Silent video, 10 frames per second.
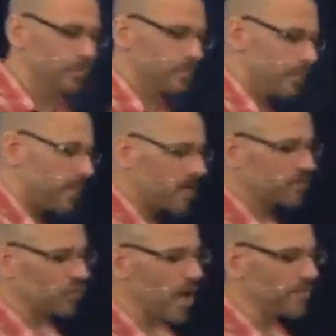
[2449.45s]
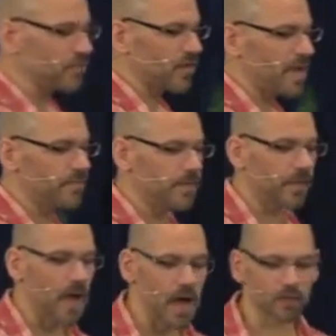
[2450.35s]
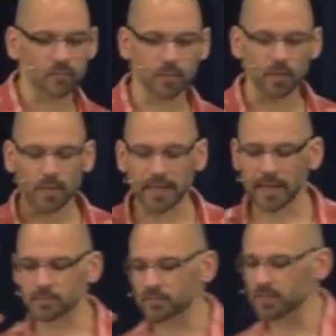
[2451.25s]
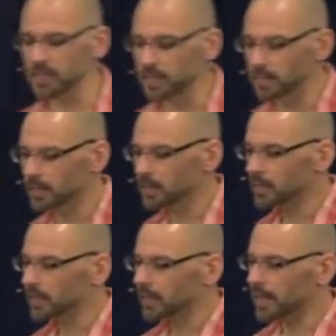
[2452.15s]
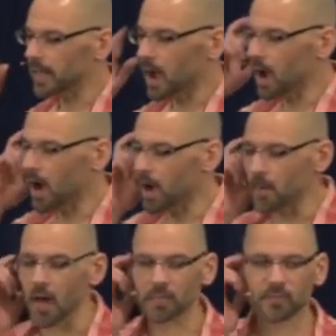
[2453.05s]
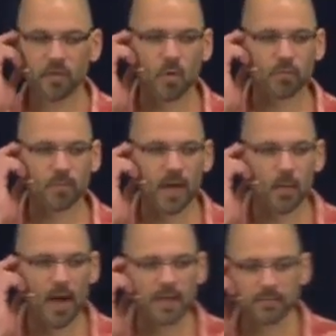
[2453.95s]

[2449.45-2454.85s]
boss's wife is driving me to the hospital, and I'm on the phone with my wife,